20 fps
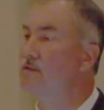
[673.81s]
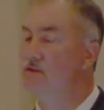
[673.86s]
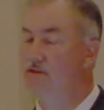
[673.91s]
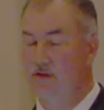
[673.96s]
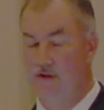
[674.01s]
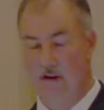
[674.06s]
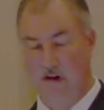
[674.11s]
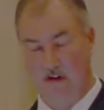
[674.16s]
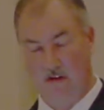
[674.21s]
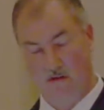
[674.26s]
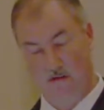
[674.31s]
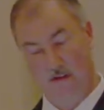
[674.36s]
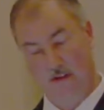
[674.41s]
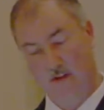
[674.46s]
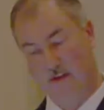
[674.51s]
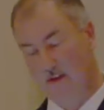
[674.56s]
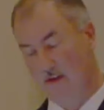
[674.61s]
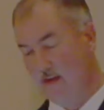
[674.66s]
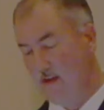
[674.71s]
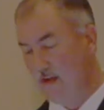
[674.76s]
These are
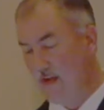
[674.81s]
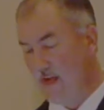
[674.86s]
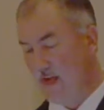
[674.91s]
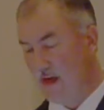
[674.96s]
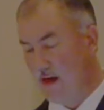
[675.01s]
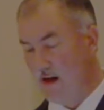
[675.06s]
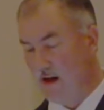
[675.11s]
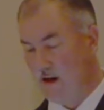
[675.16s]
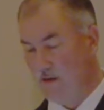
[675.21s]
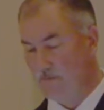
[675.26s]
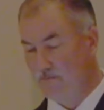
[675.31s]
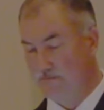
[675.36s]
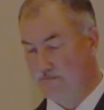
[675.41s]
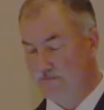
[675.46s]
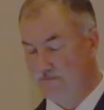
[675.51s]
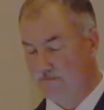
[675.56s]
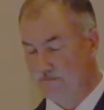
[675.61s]
all